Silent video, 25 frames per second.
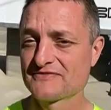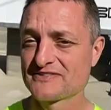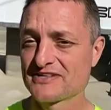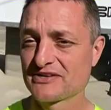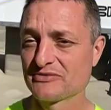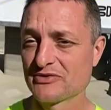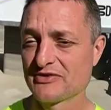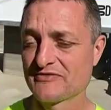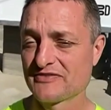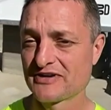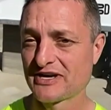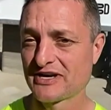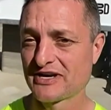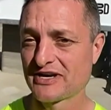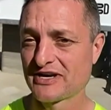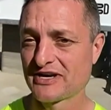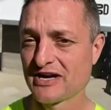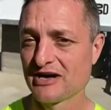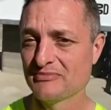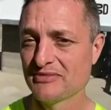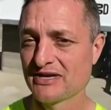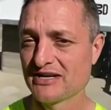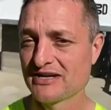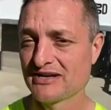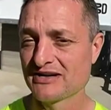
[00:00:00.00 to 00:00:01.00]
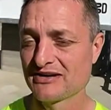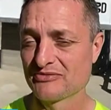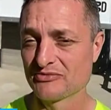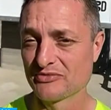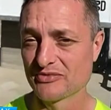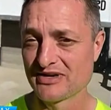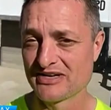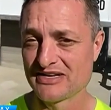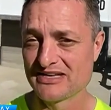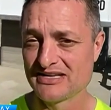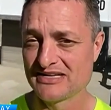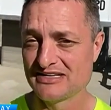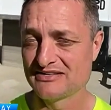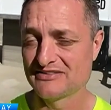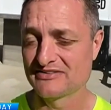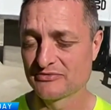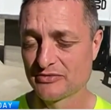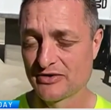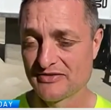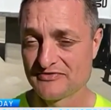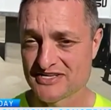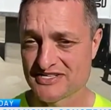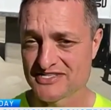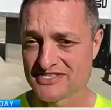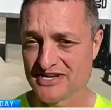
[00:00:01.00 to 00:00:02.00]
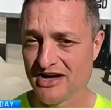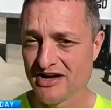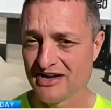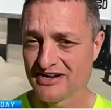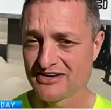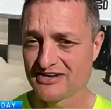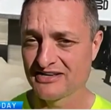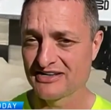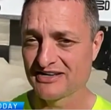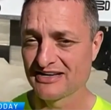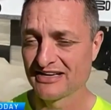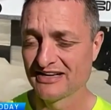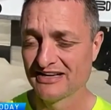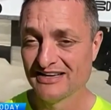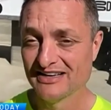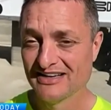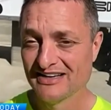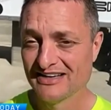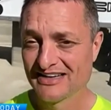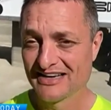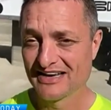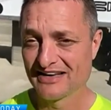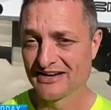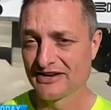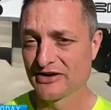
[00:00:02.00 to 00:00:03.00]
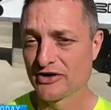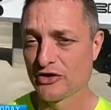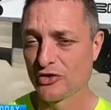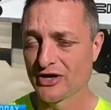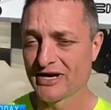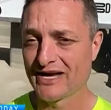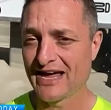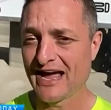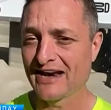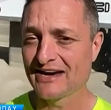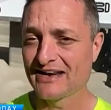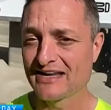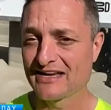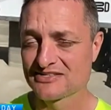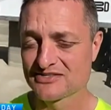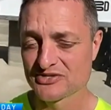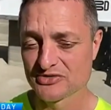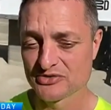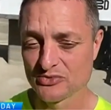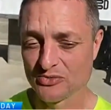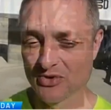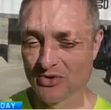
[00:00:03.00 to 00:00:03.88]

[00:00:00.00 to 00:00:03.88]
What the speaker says: So we've come in, we've designed it in an organic sort of